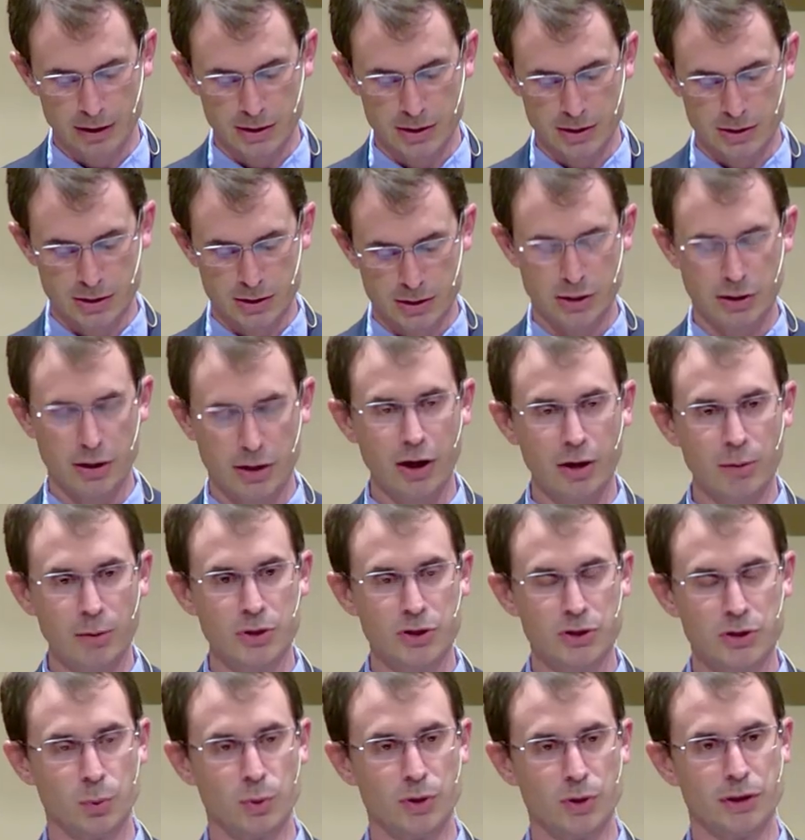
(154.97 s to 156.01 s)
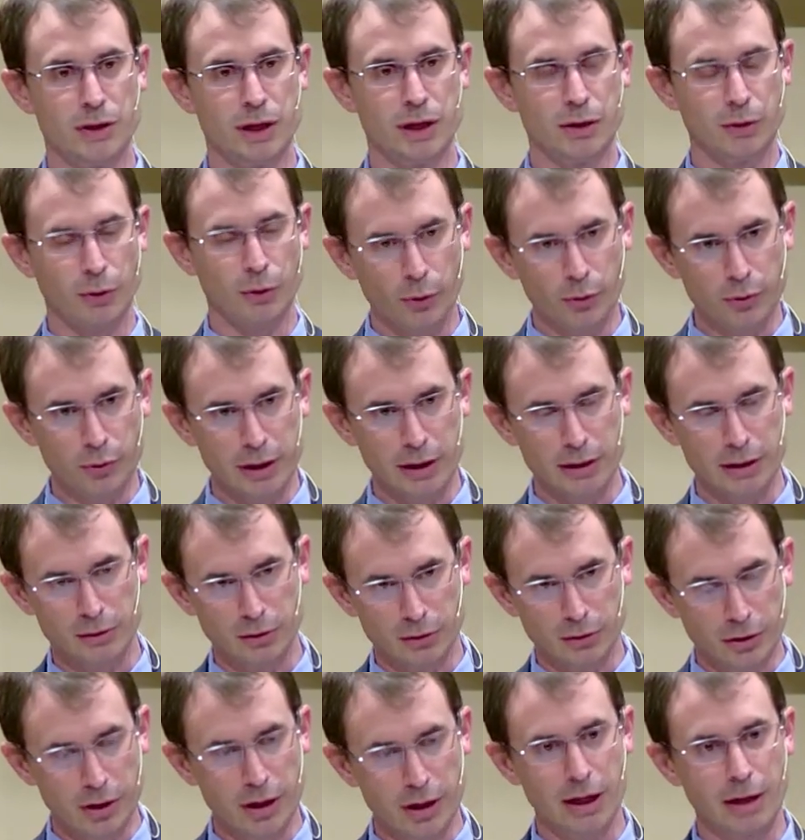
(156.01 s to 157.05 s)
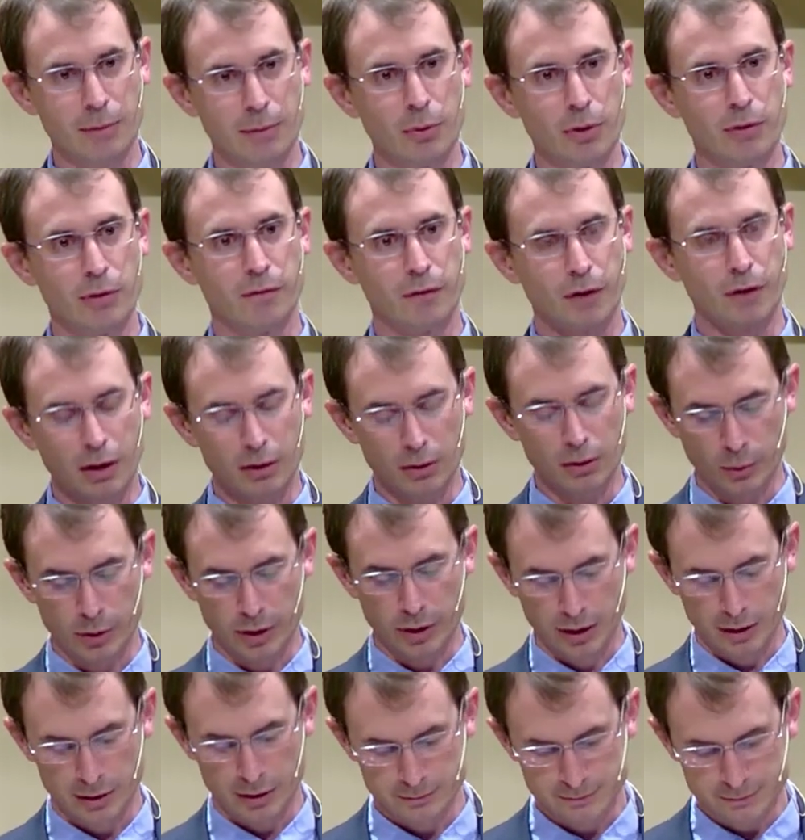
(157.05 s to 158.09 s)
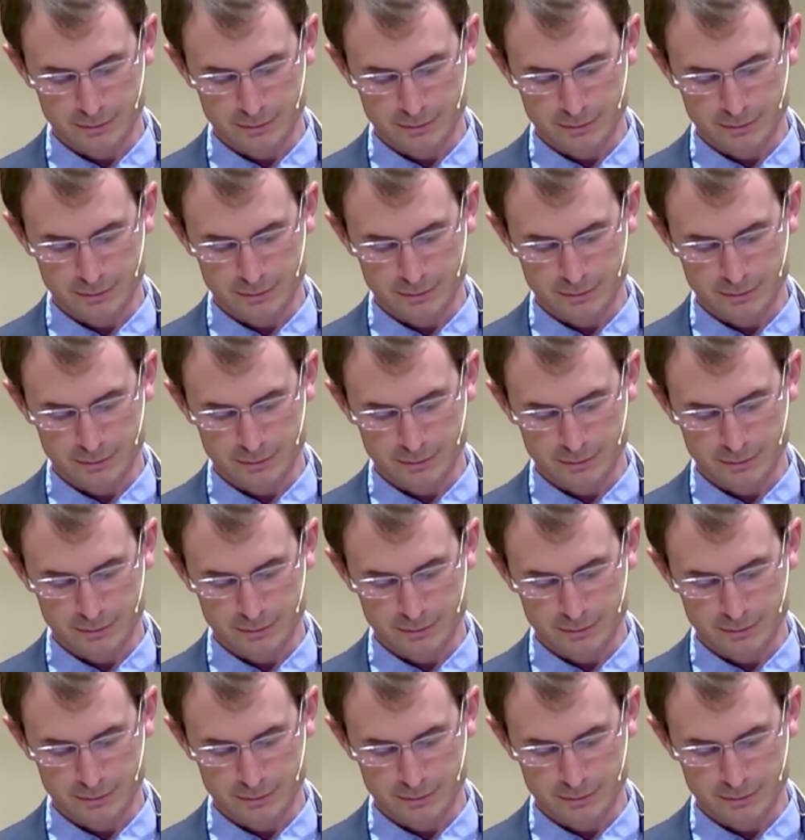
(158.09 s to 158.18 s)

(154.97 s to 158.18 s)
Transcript: synonymous with not only learning, but following.